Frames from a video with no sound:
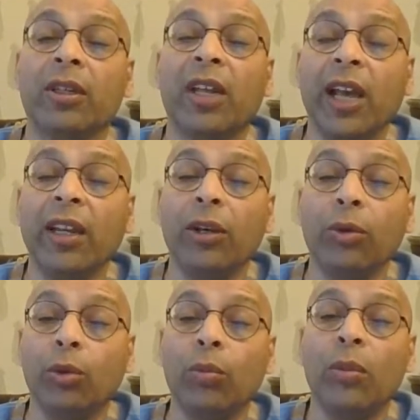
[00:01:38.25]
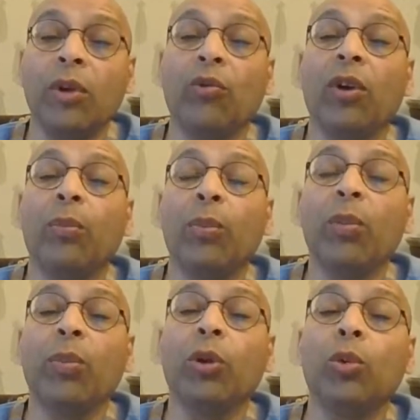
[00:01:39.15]
dining room where
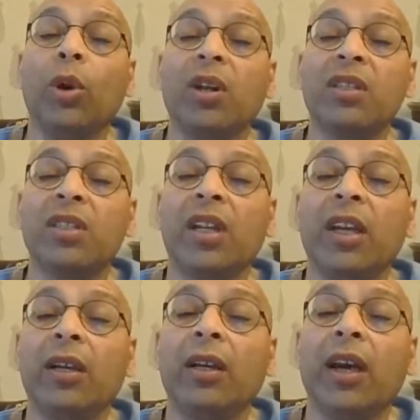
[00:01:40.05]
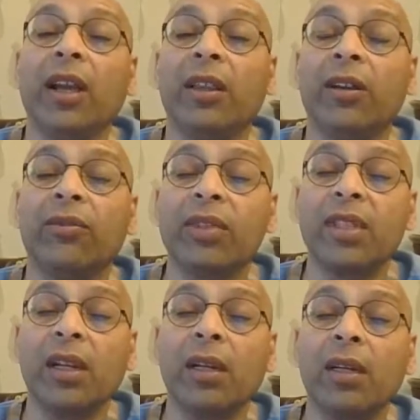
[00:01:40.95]
people who are staying at their
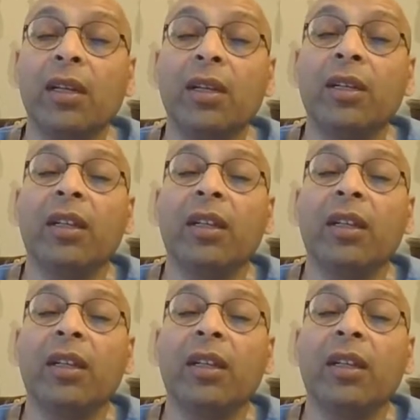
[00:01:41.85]
facility,